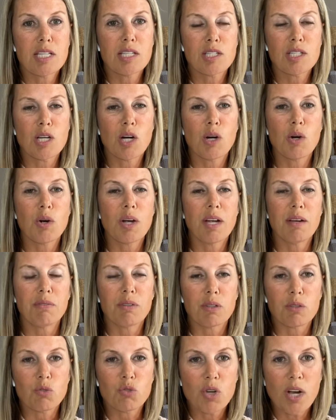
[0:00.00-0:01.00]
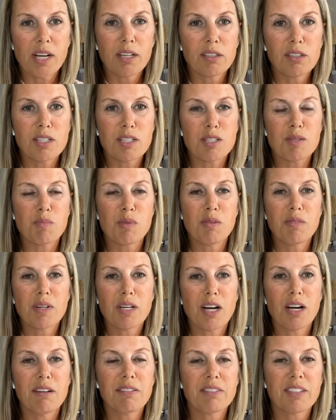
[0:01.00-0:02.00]
So if your child is moving
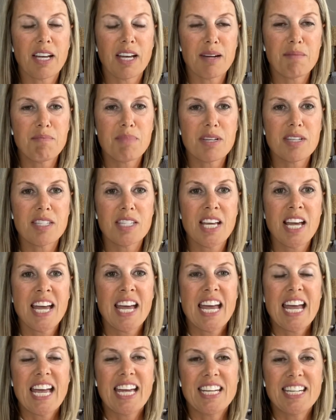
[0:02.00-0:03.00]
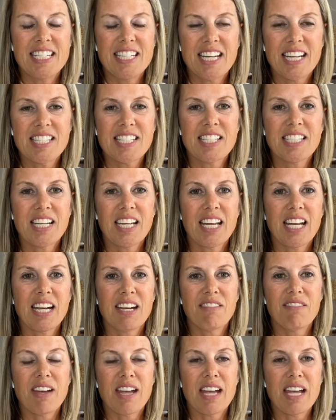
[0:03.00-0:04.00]
off campus and doesn't
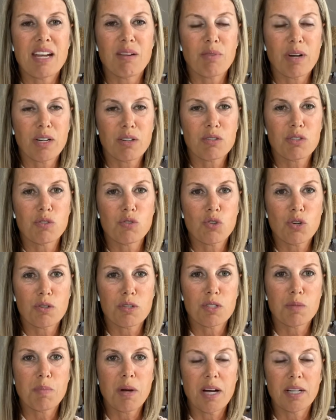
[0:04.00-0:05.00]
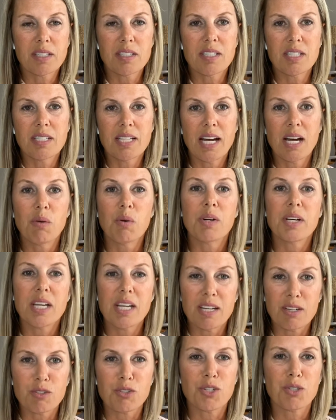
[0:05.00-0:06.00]
have a renter's insurance policy now, well,
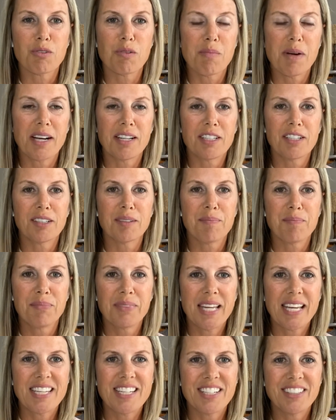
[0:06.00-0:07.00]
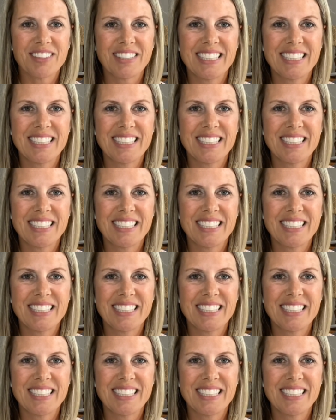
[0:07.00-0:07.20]
here's a reminder. Thank you.